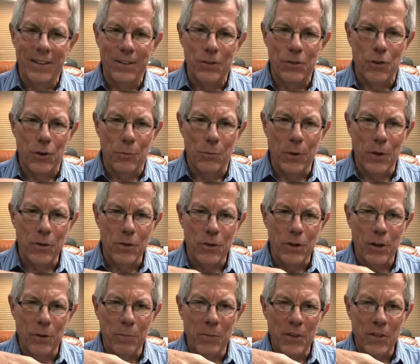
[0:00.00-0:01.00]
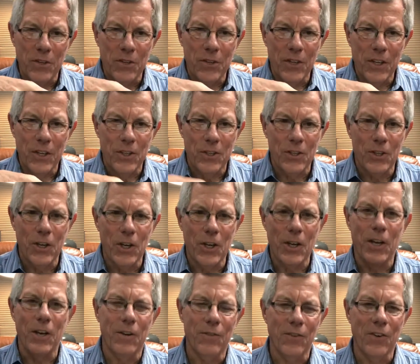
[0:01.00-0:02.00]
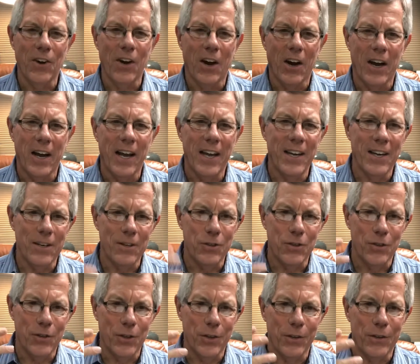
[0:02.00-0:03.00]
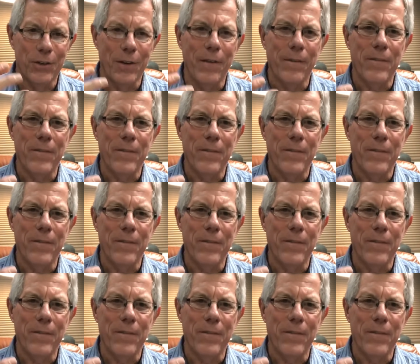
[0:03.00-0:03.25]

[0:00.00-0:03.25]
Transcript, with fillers: Jerusalem is the city of God, it's the